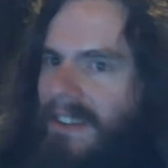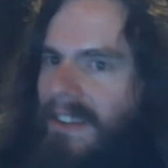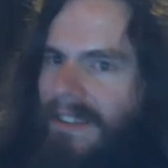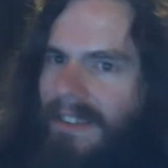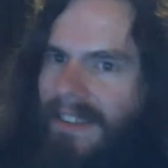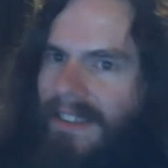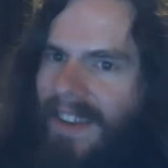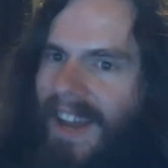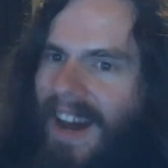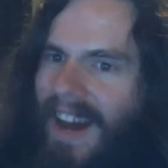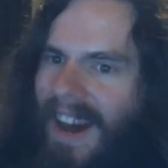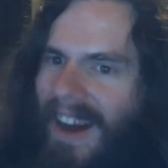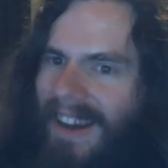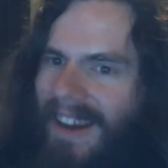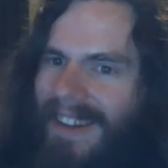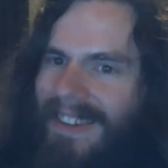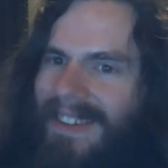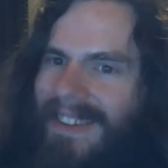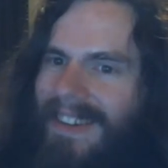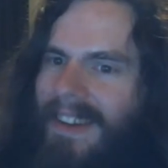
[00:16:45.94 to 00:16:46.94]
nah,
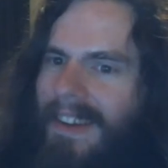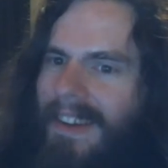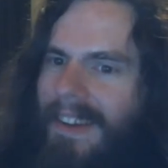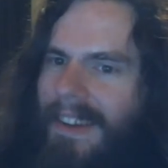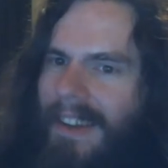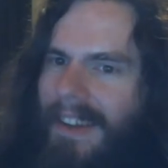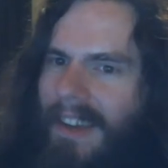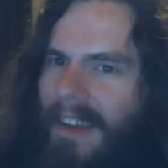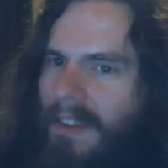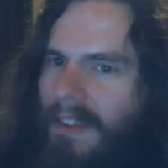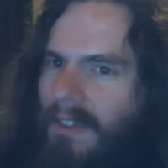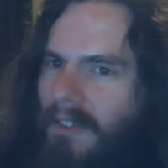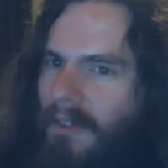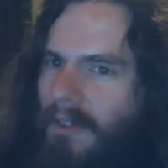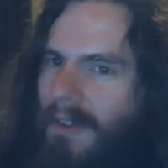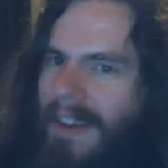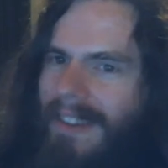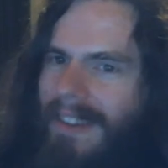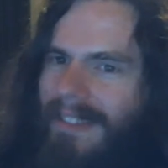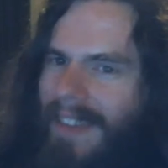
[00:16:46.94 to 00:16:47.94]

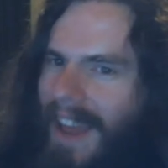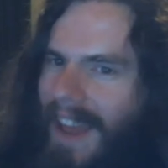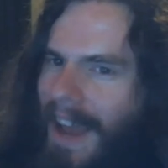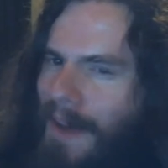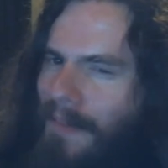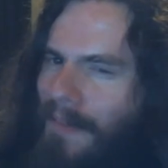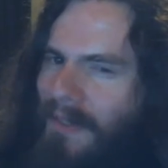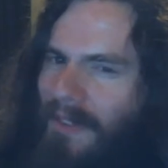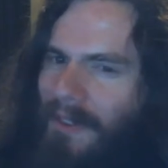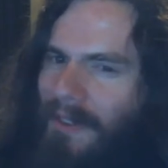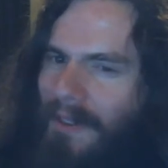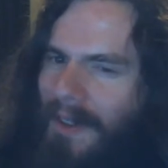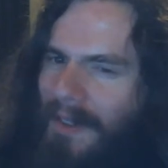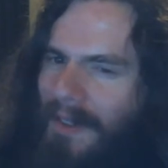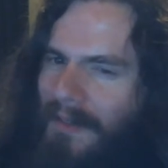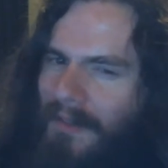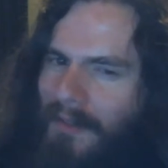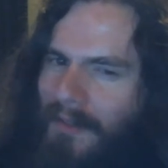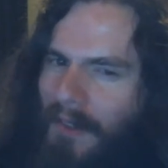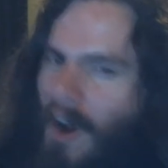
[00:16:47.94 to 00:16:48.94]
history is absolutely
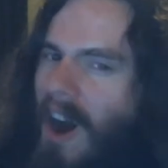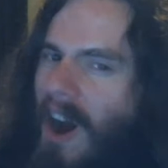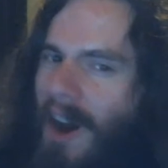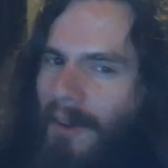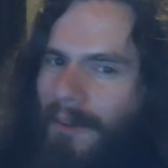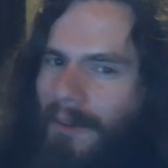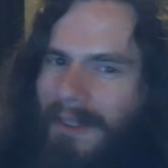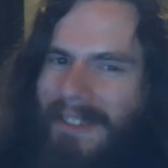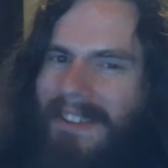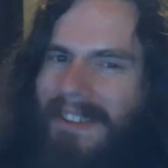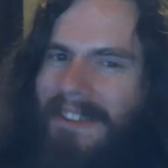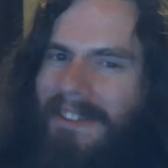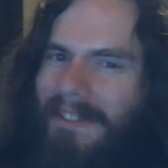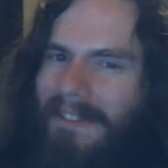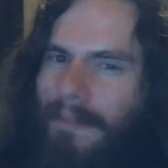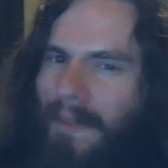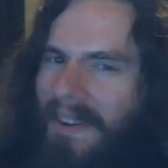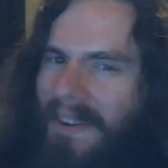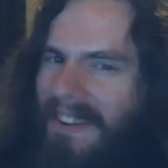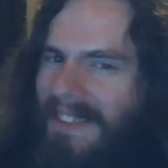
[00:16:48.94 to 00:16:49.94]
fraught with
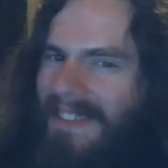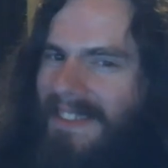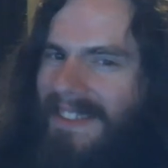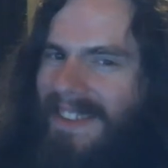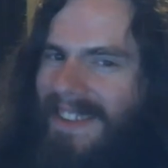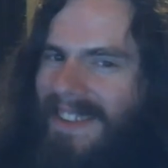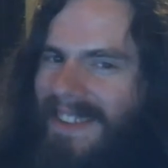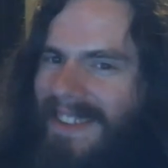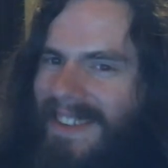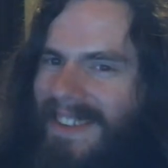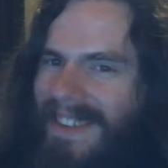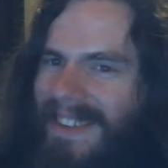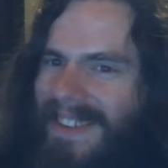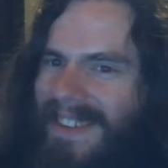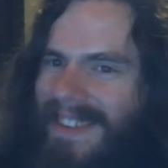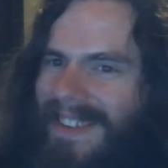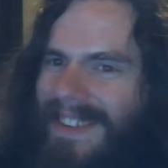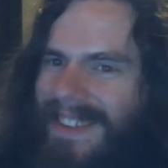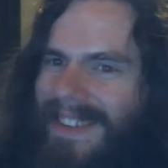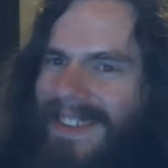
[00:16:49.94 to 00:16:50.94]
conspiracy.
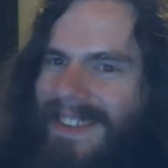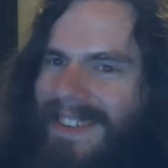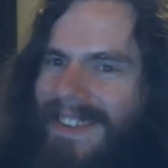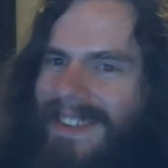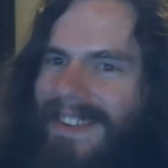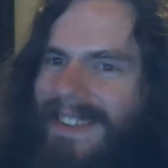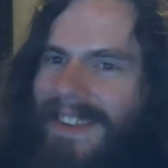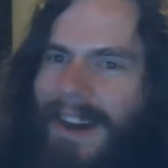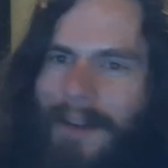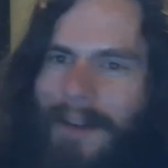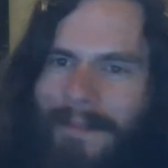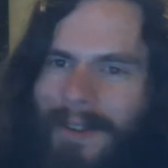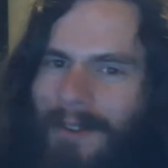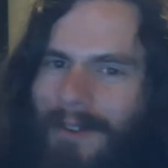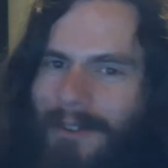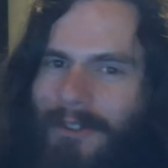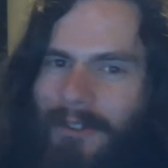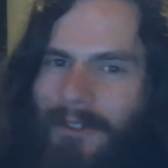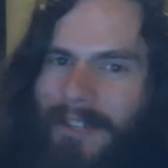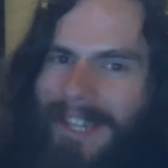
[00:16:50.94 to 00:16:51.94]
Not
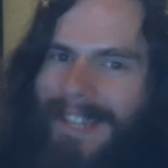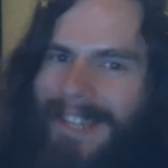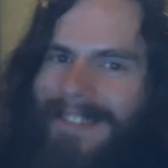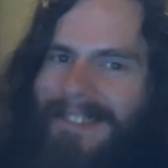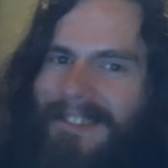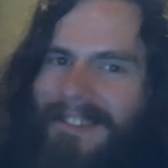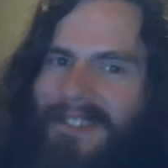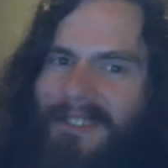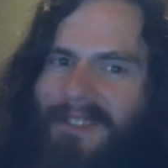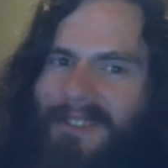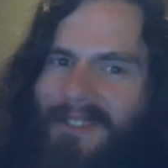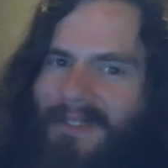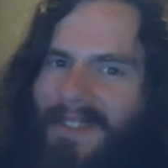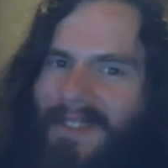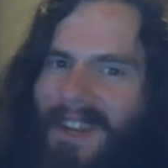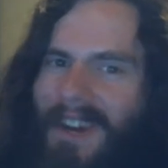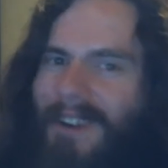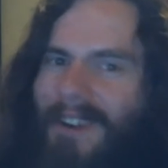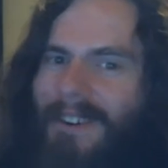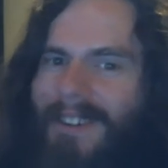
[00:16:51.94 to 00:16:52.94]
mutually exclusive,
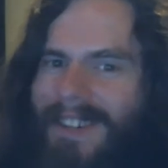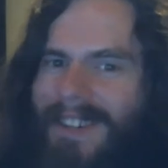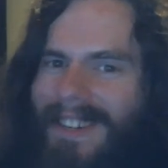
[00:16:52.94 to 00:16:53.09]
yo.